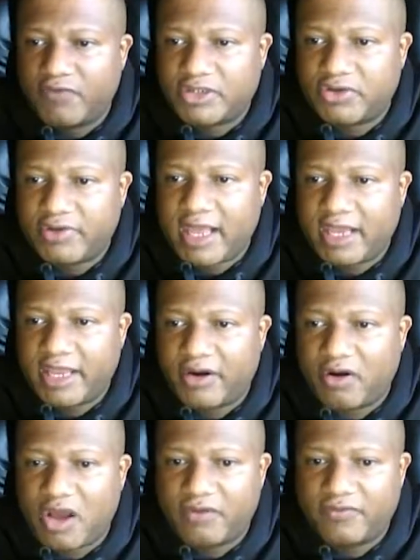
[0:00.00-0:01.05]
I turn that layer
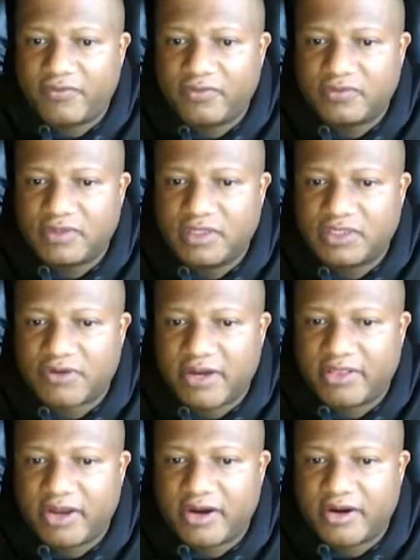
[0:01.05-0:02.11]
off, it's right
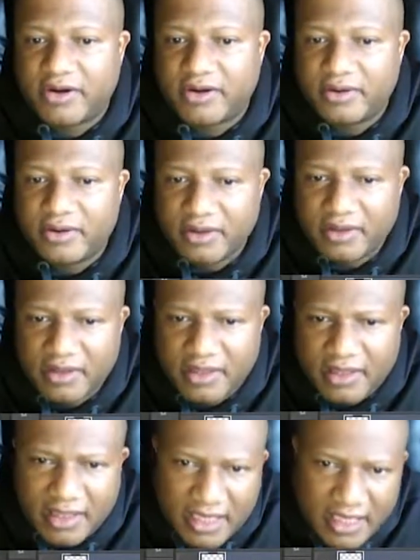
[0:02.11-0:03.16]
there.
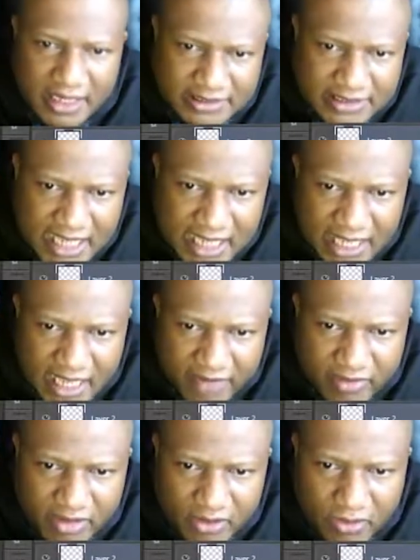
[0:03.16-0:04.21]
And it's got kind of
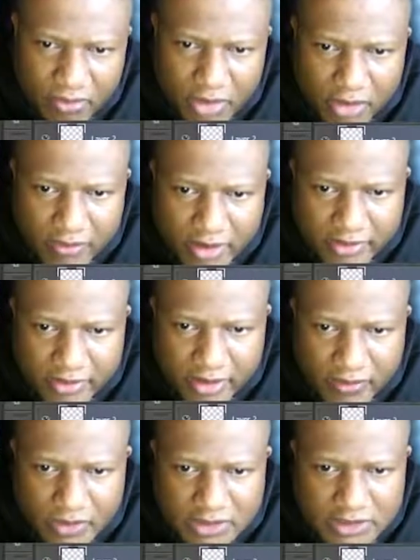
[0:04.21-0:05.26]
a little mark right there,
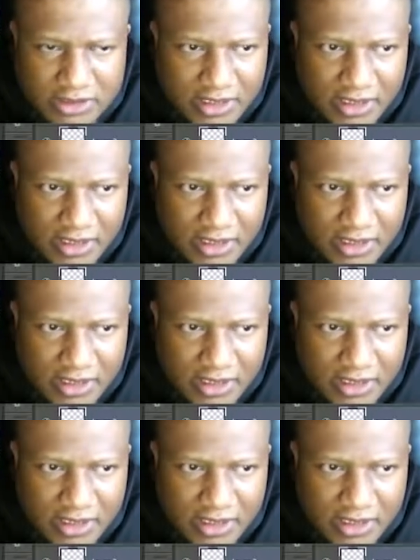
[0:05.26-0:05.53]
which